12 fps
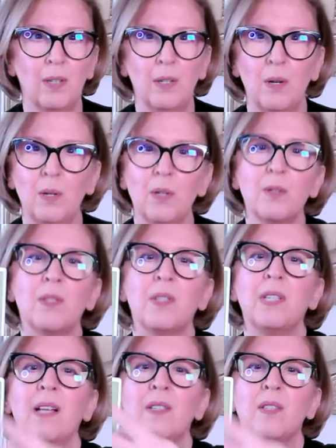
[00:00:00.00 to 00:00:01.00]
you know, your
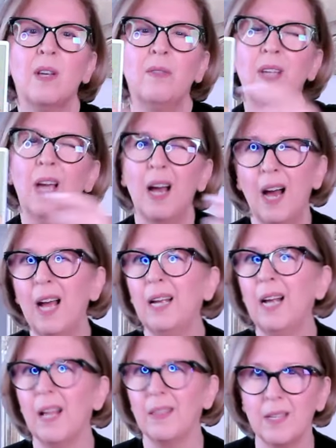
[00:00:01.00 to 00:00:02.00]
sense of, yeah, I
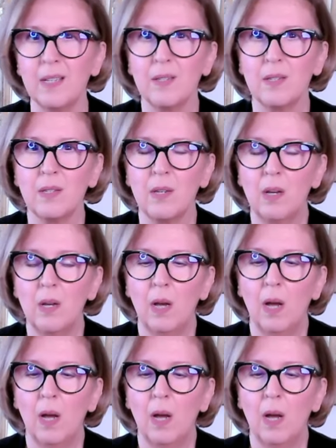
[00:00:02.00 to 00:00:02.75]
got this.